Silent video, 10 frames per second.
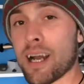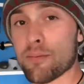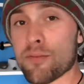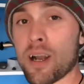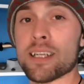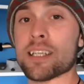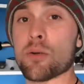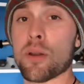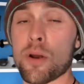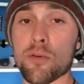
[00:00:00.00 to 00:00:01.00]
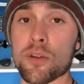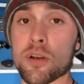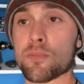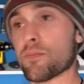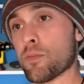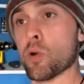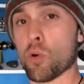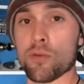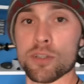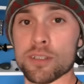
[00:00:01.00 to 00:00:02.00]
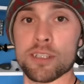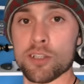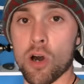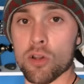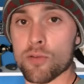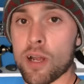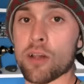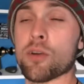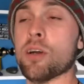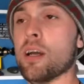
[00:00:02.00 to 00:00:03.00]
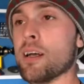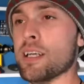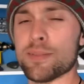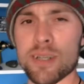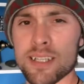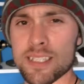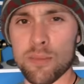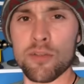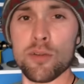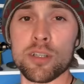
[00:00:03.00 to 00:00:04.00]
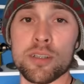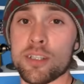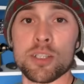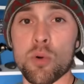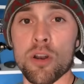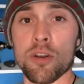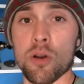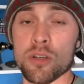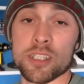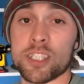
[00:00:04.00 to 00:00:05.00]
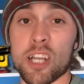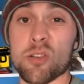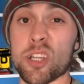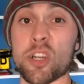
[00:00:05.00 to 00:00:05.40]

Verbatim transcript: I'm finding when I'm out there, gold versus the dollar value, is because some of you just want to know and are just genuinely